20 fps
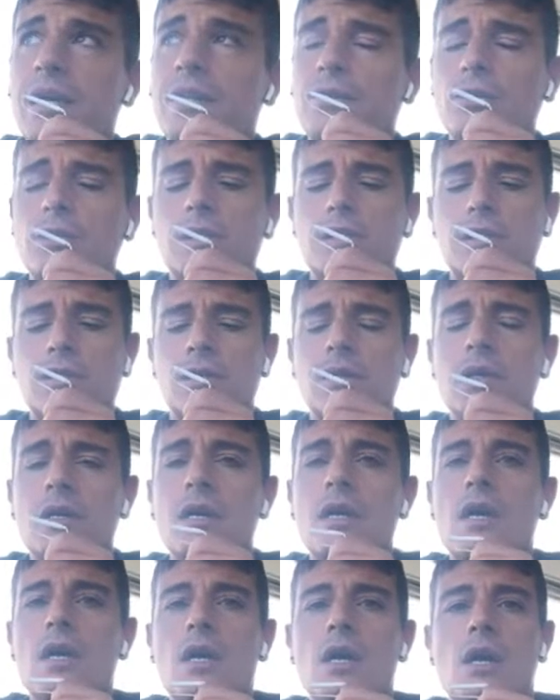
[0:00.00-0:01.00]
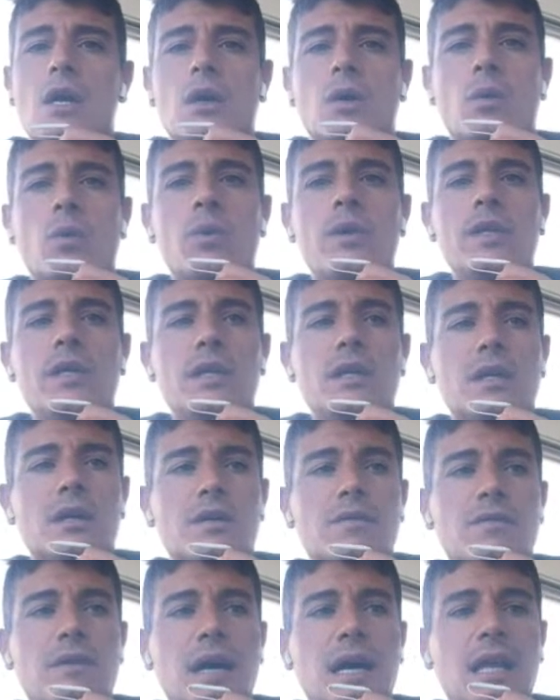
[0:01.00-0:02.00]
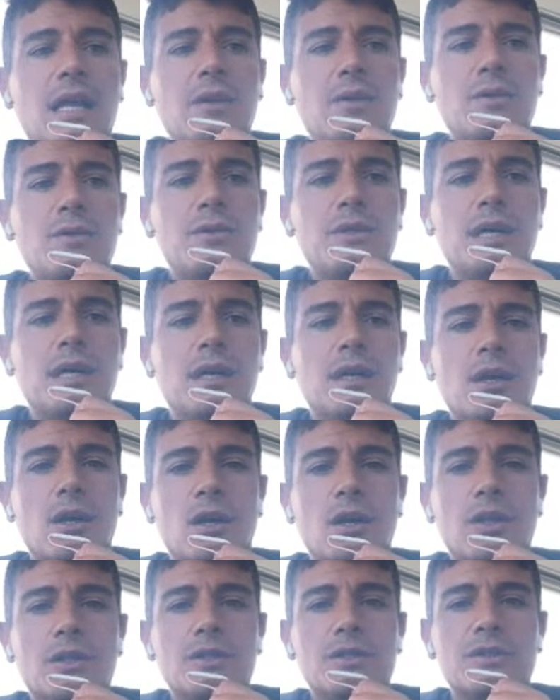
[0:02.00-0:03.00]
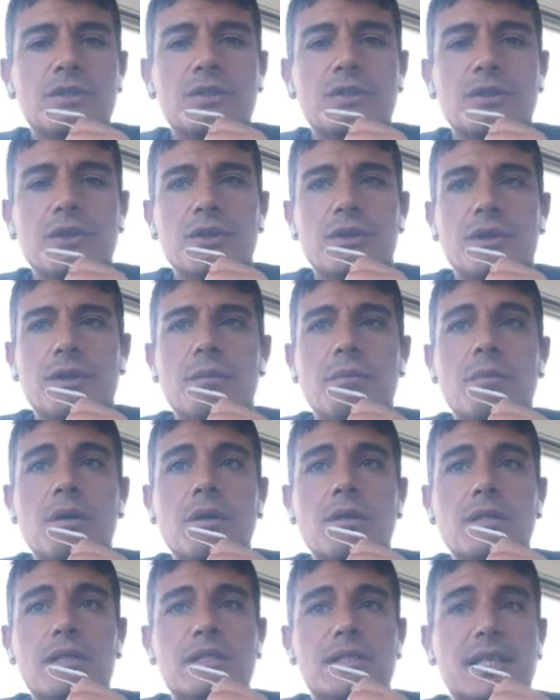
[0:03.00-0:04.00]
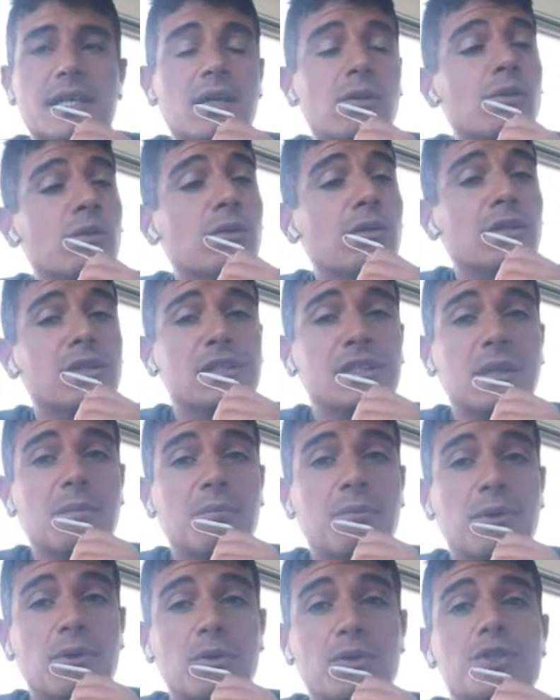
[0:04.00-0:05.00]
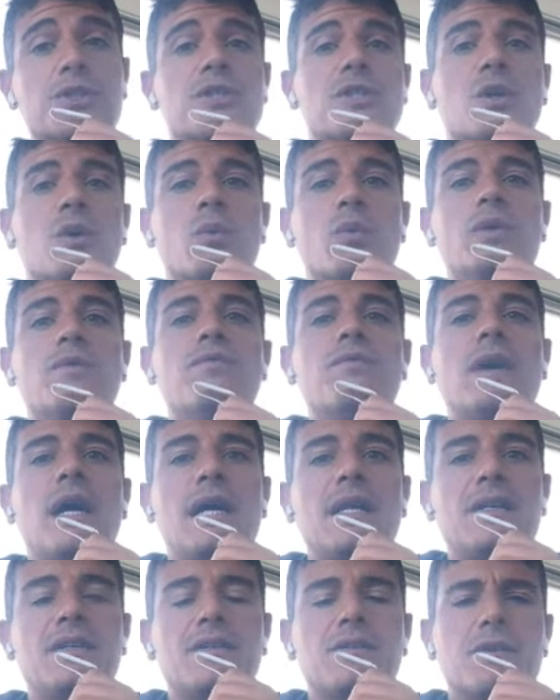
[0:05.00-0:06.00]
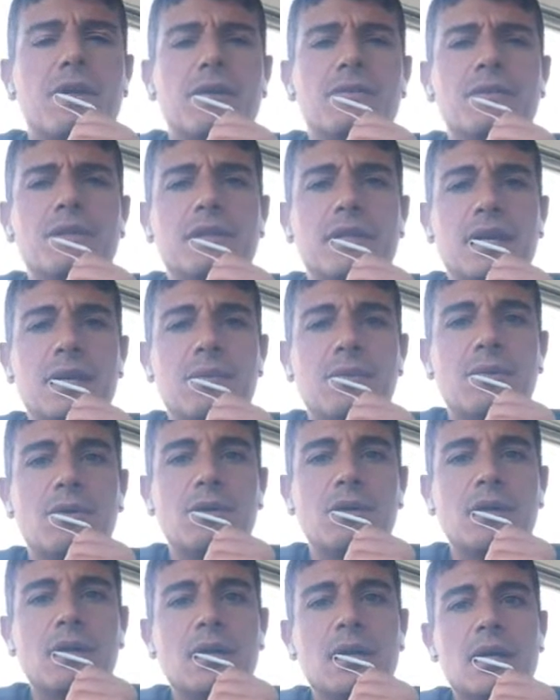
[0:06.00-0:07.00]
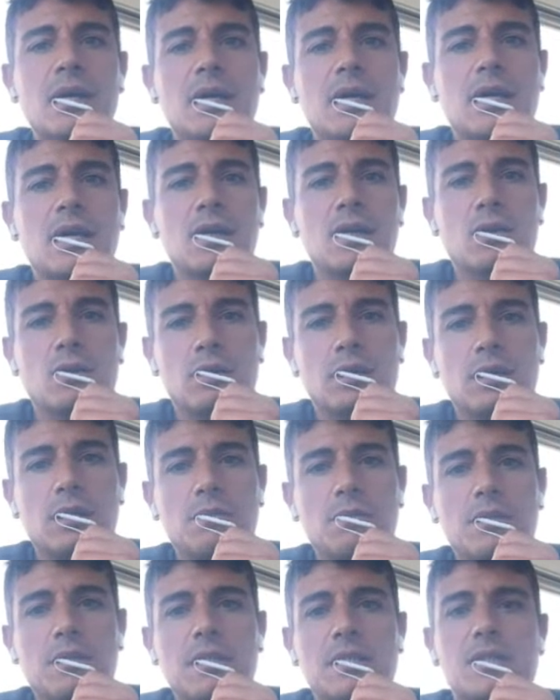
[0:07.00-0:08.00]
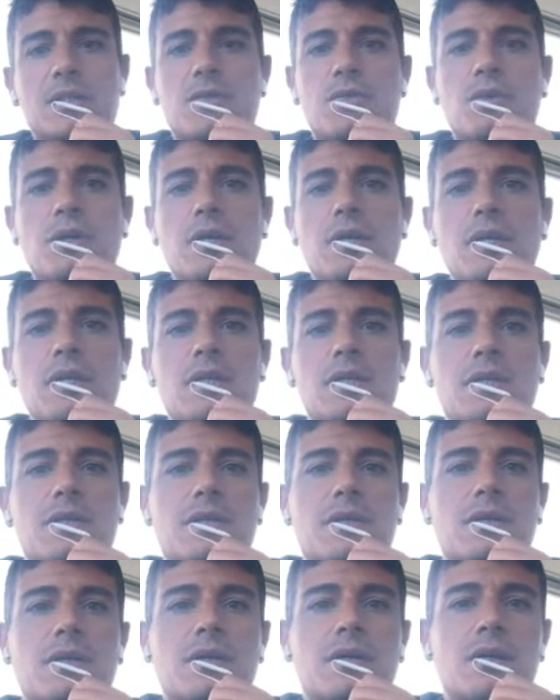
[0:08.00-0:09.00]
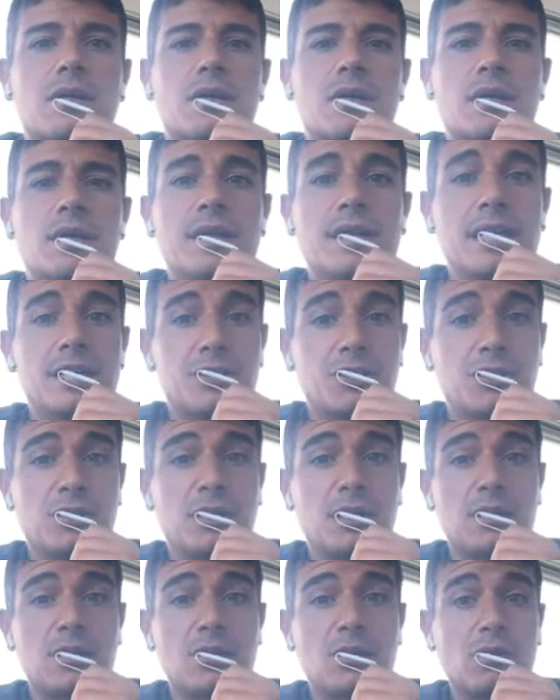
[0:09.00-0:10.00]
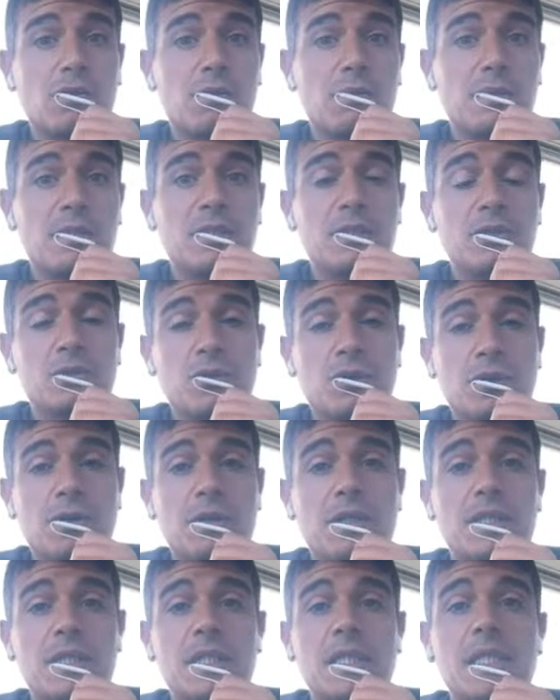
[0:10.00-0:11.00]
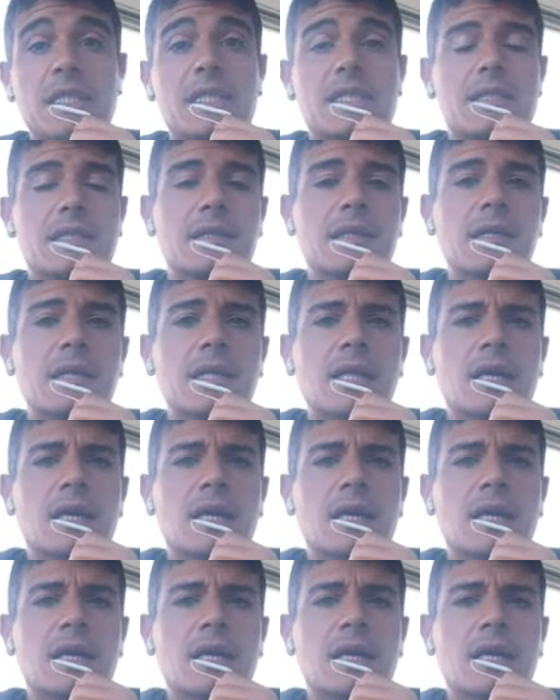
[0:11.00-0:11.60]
and also we valued a lot the multi-stakeholders approach. So we invited around the table local ministries, national government authorities,